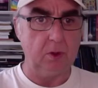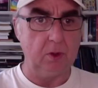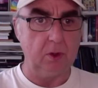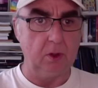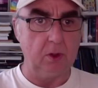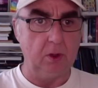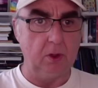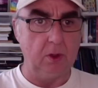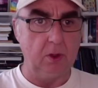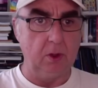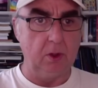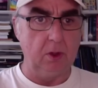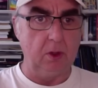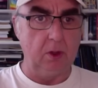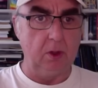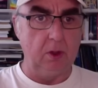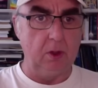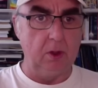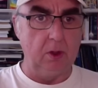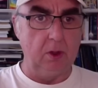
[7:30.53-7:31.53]

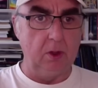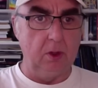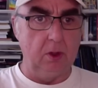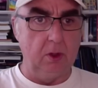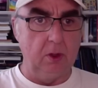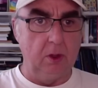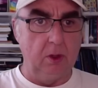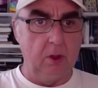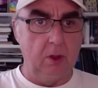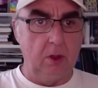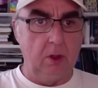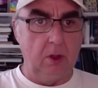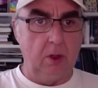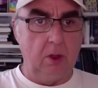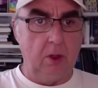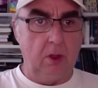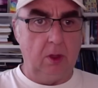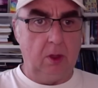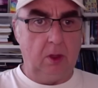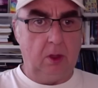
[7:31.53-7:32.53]

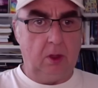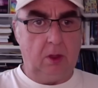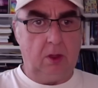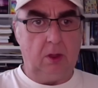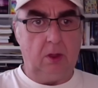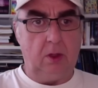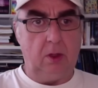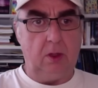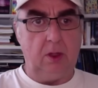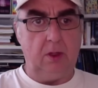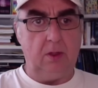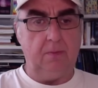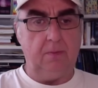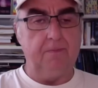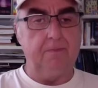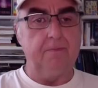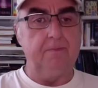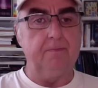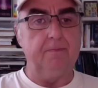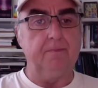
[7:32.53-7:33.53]

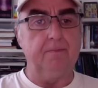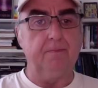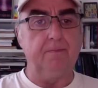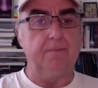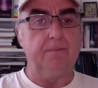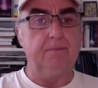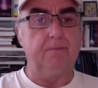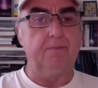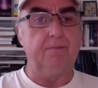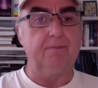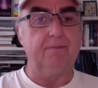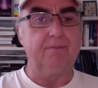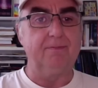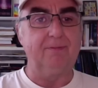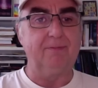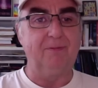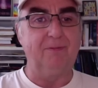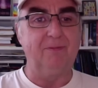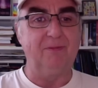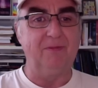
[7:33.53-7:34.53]

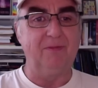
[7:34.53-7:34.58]
[no speech]